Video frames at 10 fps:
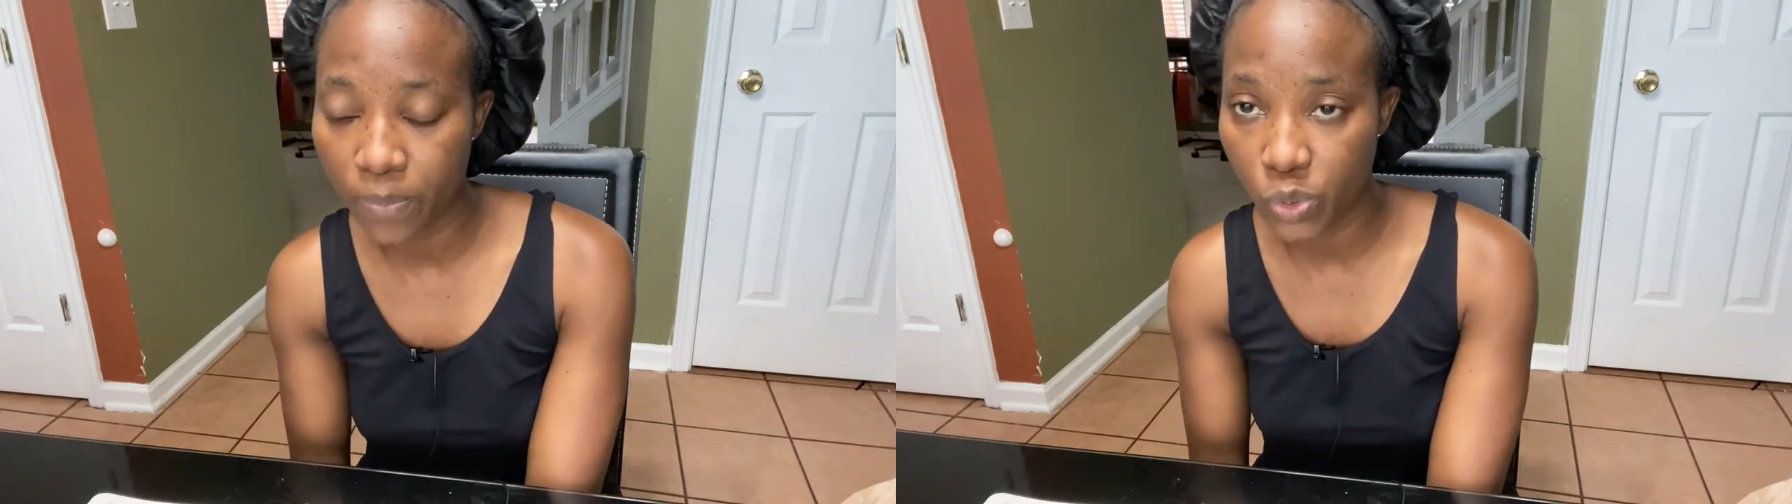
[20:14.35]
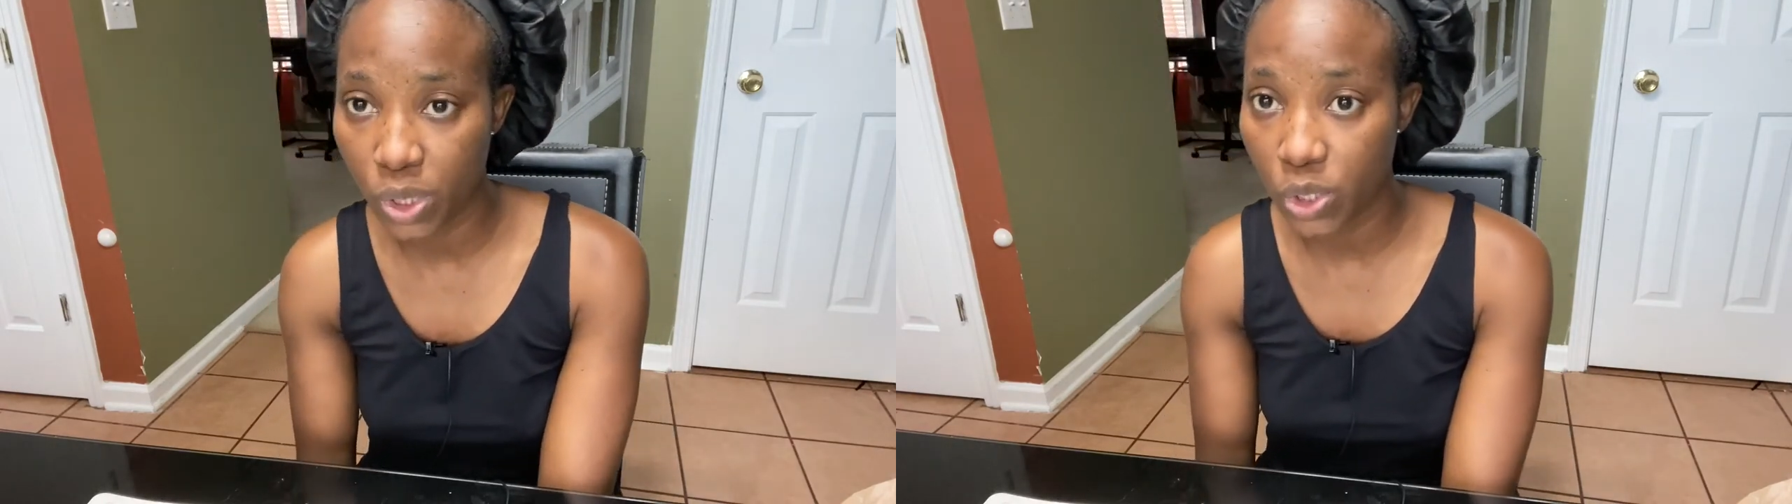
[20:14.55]

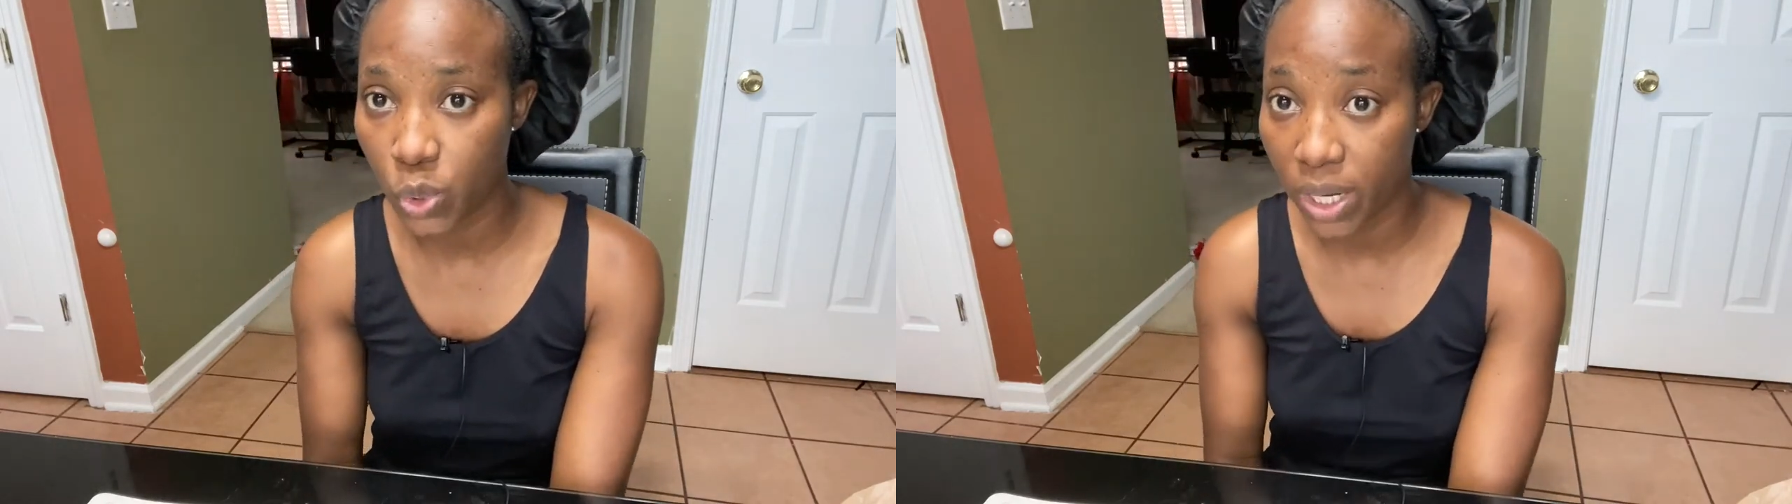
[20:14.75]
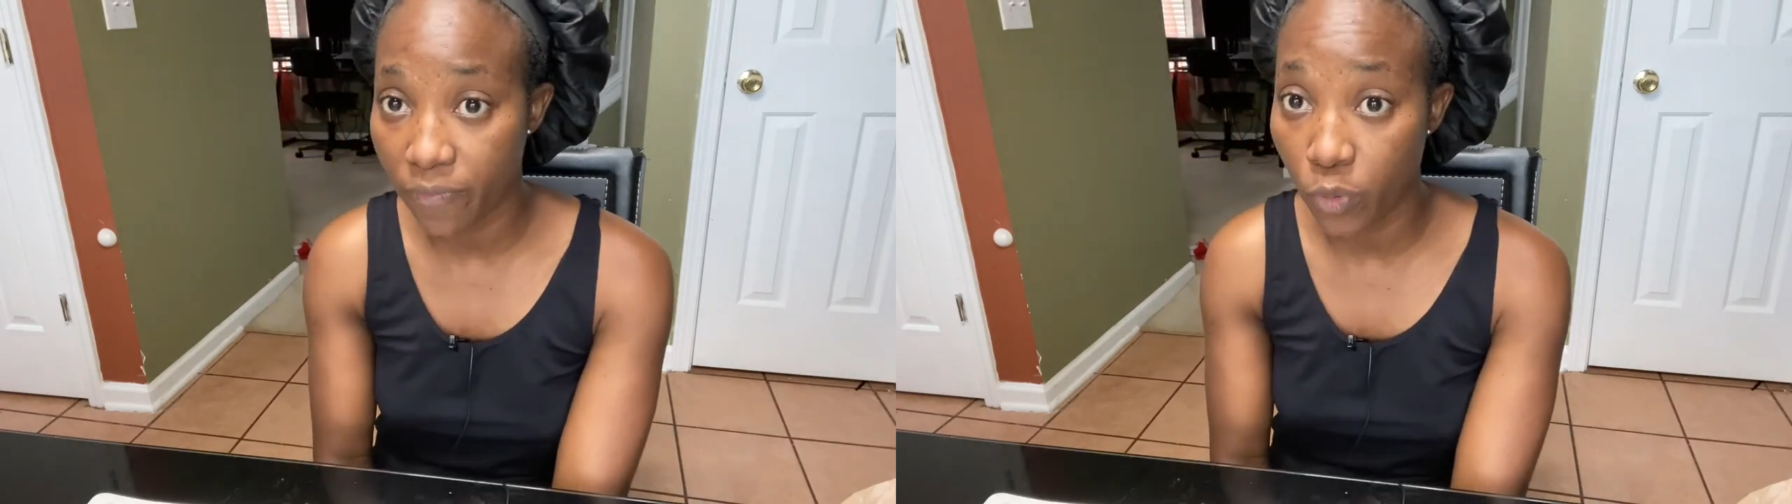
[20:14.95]
between
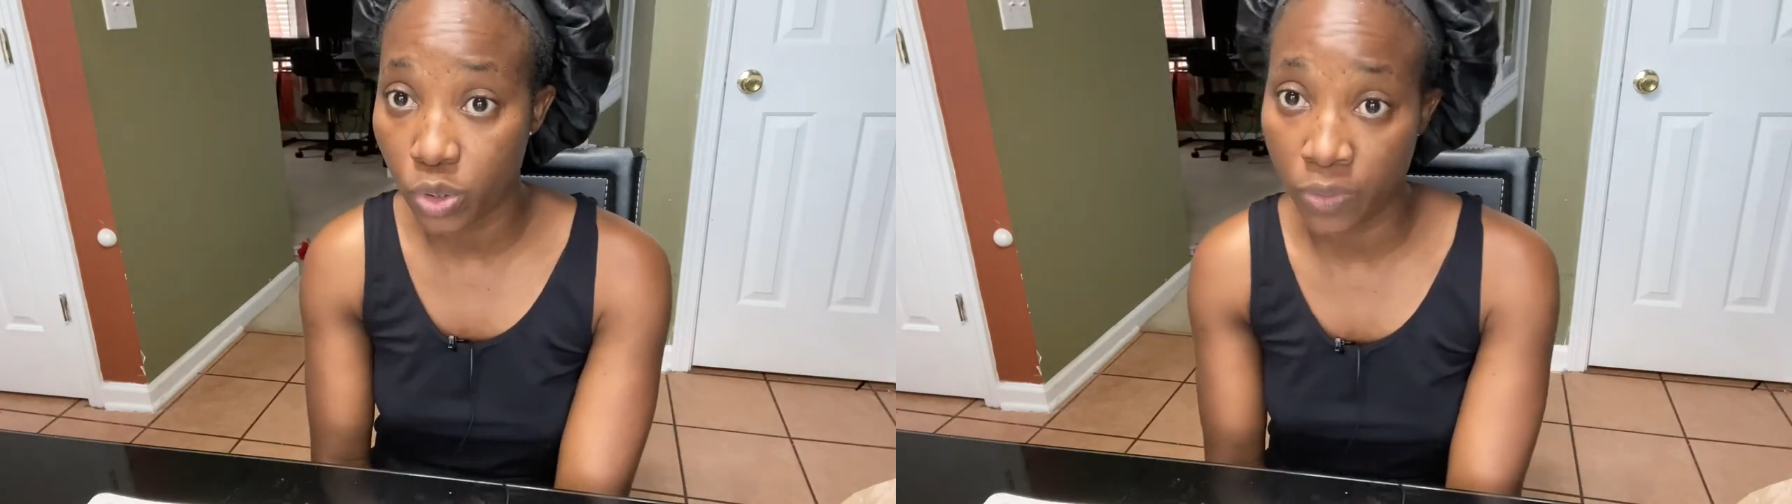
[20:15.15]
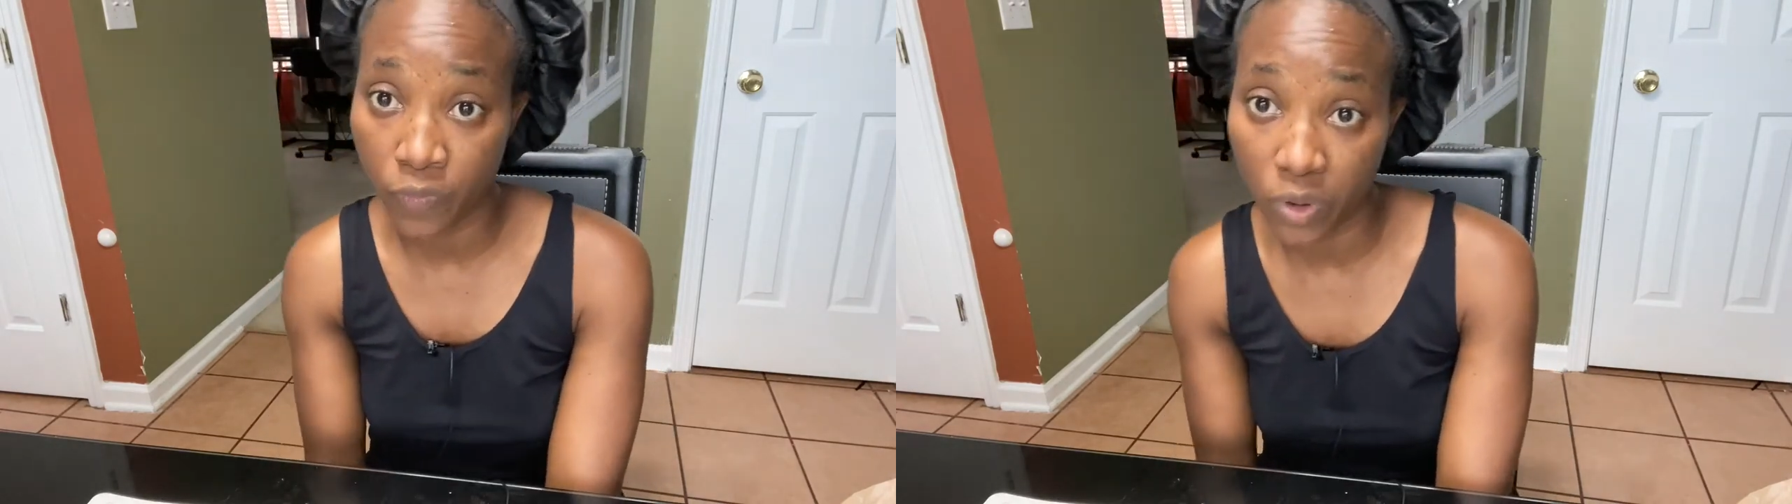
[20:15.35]
24
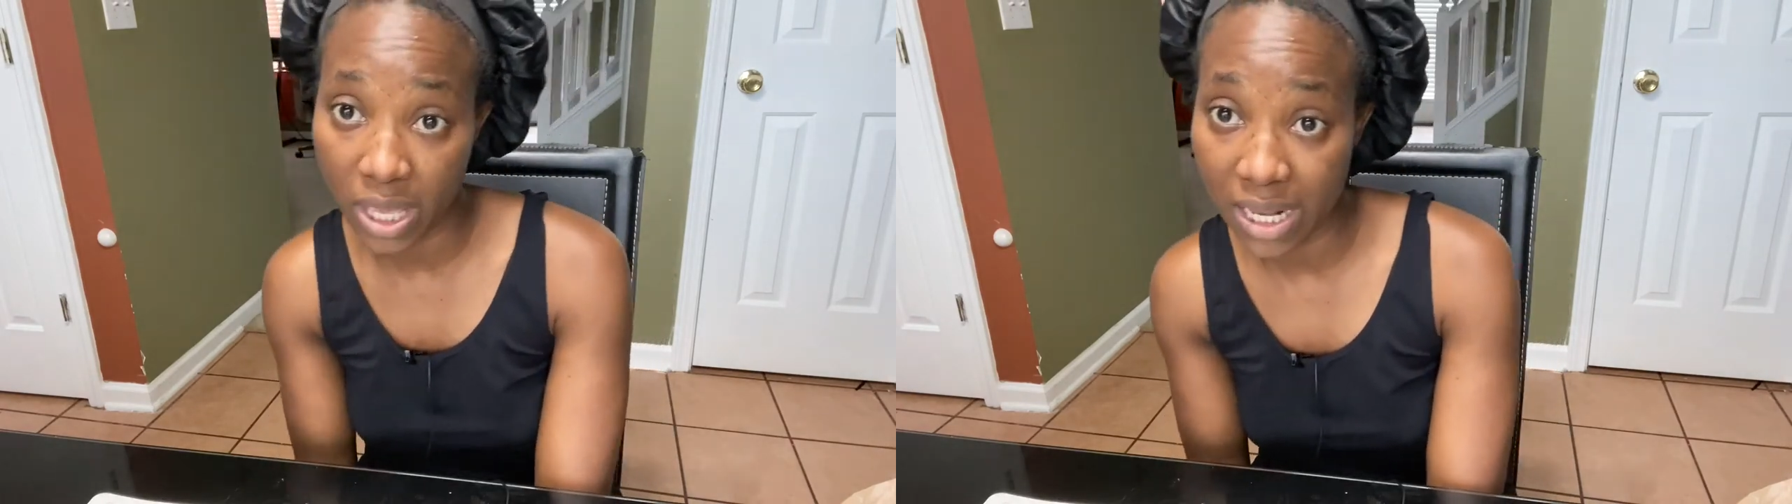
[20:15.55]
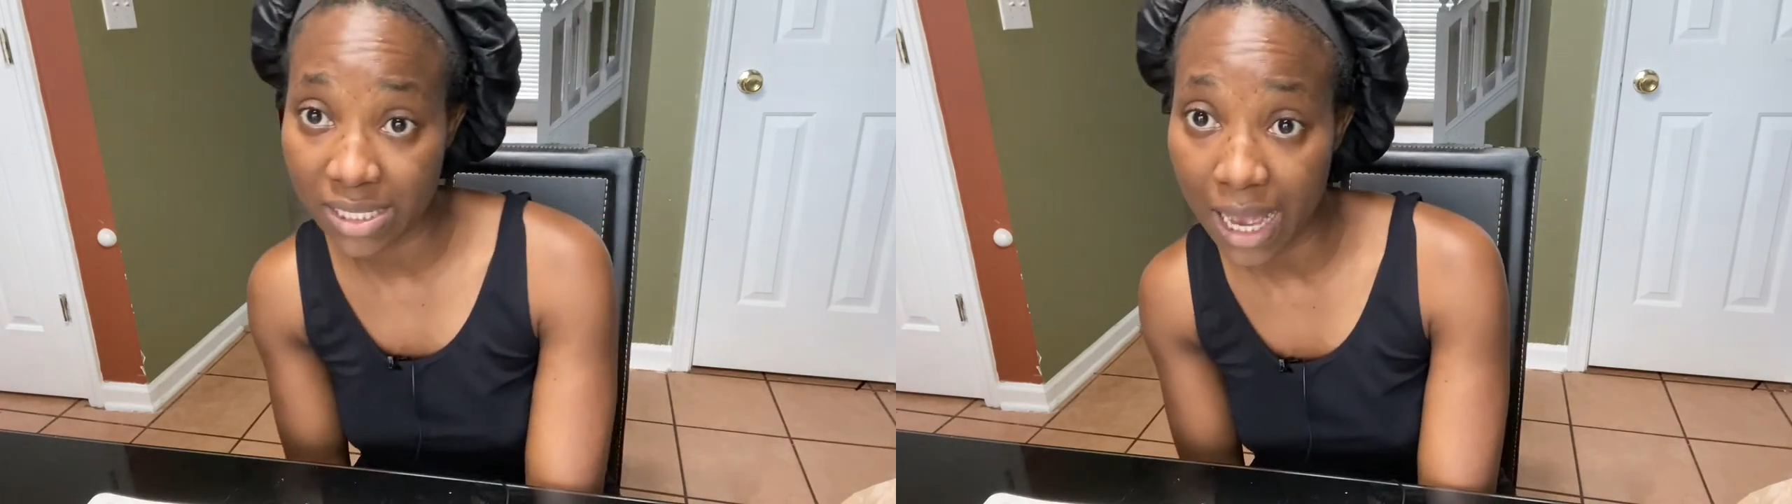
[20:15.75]
to
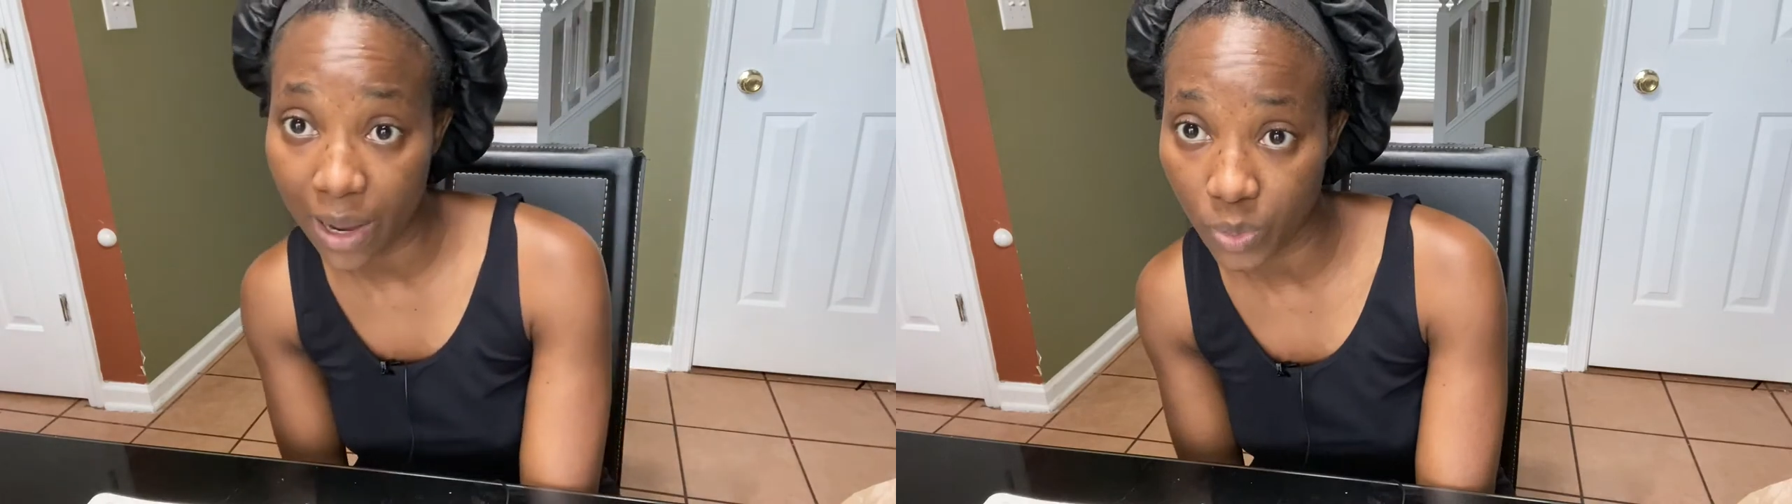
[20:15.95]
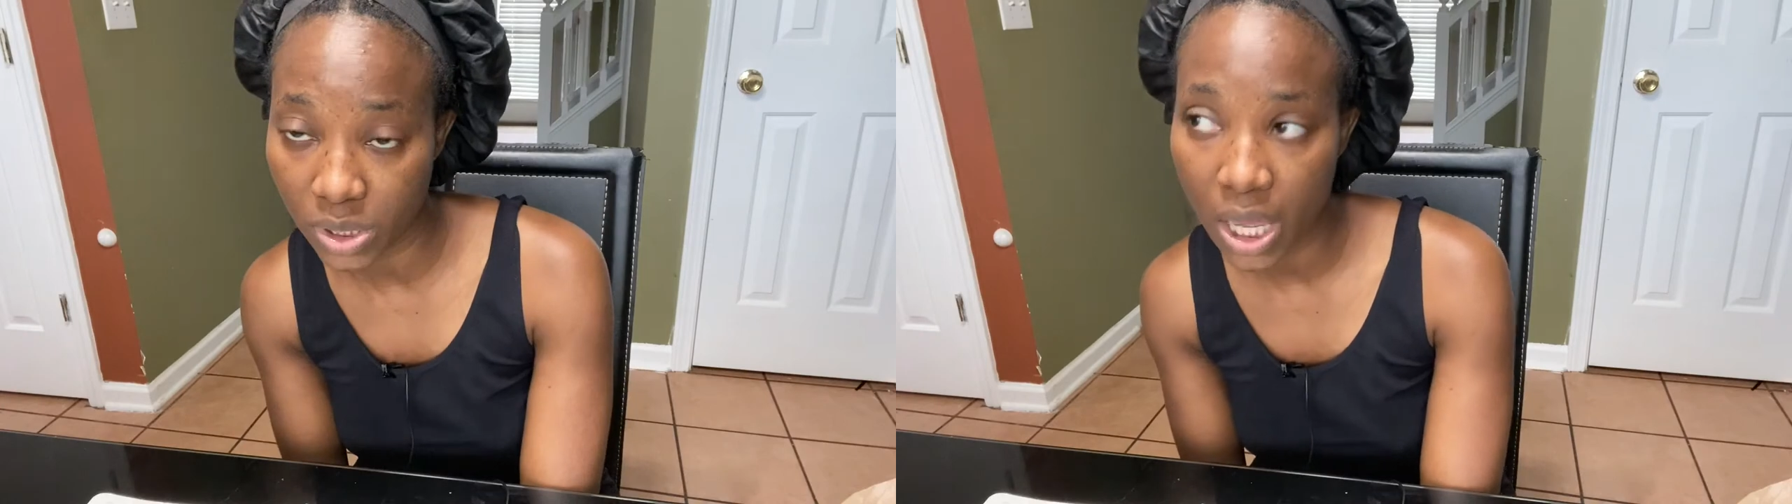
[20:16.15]
48
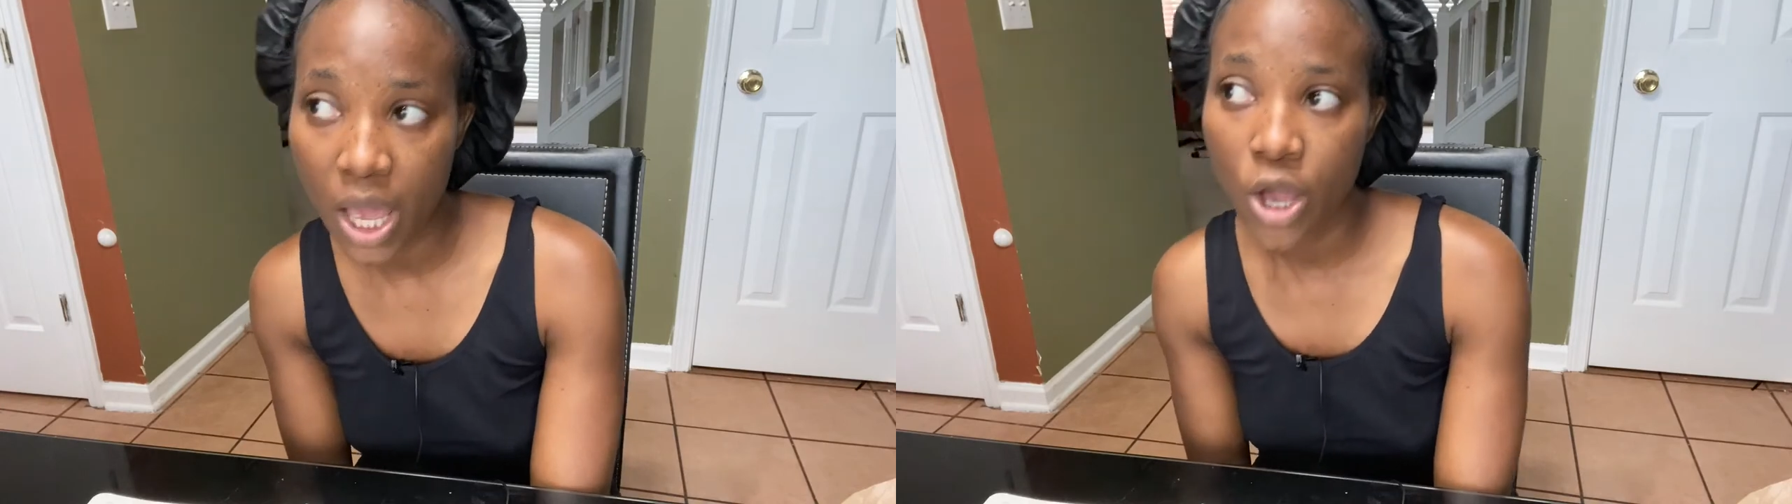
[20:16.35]
hours.